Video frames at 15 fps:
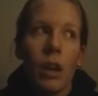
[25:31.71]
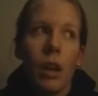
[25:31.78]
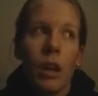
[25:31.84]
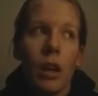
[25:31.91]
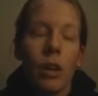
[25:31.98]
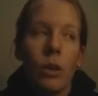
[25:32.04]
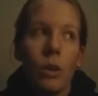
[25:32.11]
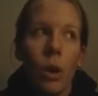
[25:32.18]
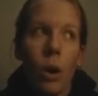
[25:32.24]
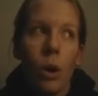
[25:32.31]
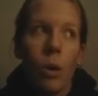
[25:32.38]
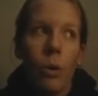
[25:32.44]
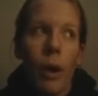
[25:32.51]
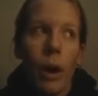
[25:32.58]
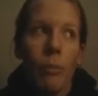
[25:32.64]
and I
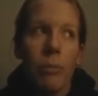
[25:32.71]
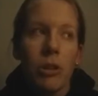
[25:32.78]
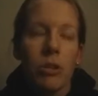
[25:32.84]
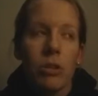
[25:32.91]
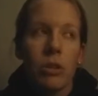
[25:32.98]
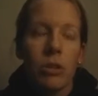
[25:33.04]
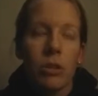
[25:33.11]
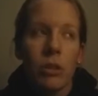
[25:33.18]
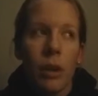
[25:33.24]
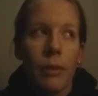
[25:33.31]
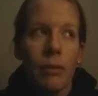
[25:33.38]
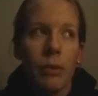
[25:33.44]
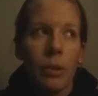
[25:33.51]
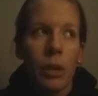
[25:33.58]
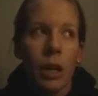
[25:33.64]
know how much they're
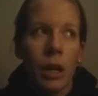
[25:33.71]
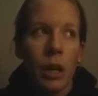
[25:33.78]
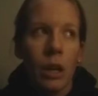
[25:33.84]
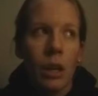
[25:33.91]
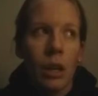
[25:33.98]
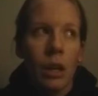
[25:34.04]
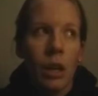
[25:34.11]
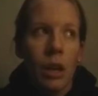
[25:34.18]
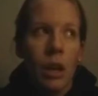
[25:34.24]
suffering,